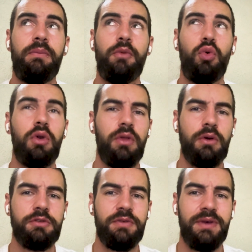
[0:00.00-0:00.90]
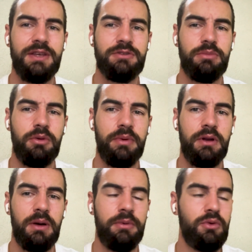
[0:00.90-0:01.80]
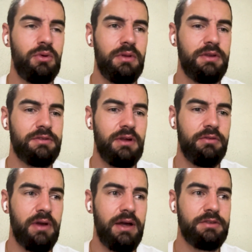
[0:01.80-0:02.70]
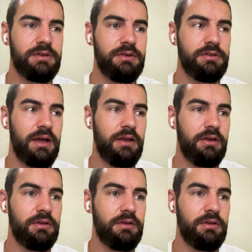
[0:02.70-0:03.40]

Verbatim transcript: all of those fears are popping up and all of this stuff, guys. And it's like,